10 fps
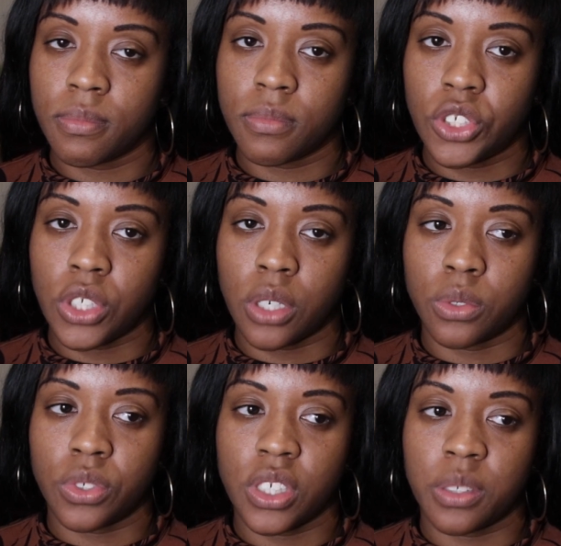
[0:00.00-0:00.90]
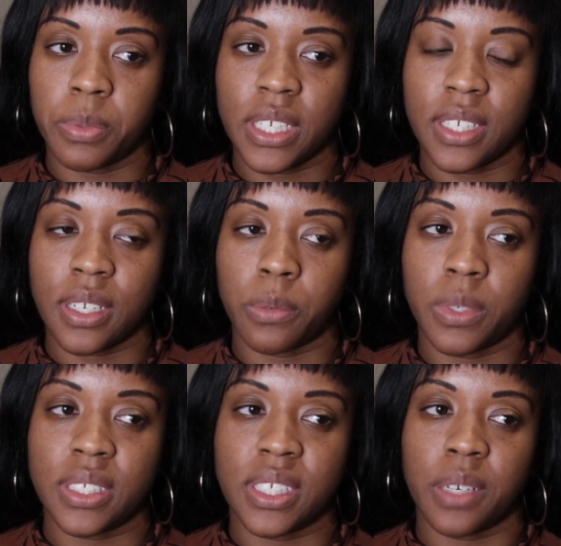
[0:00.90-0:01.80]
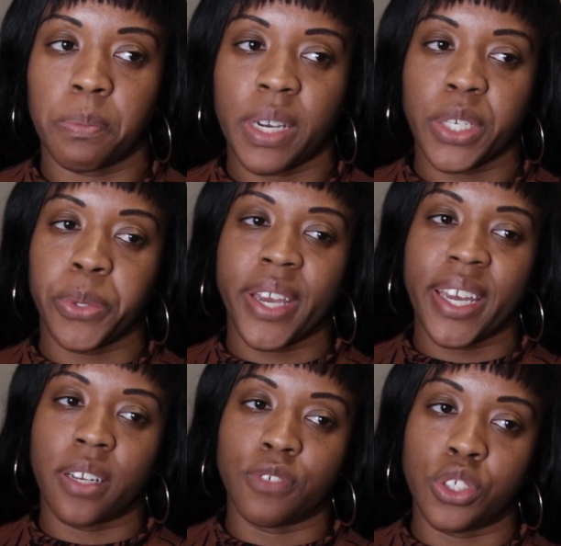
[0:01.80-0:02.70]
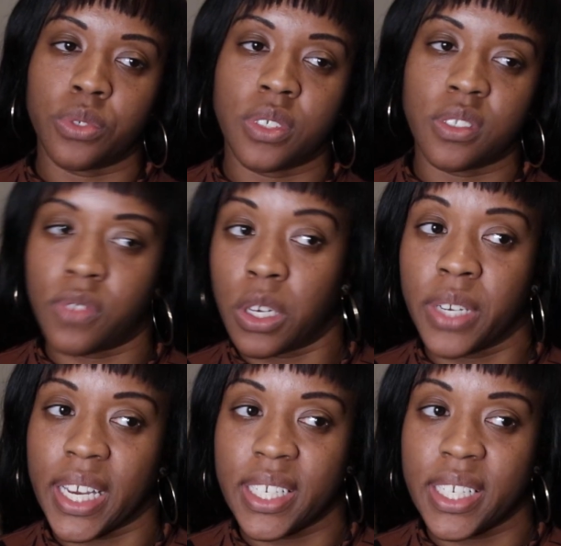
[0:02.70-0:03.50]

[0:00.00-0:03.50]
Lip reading: shows just because I wanted to get my creative juices flowing.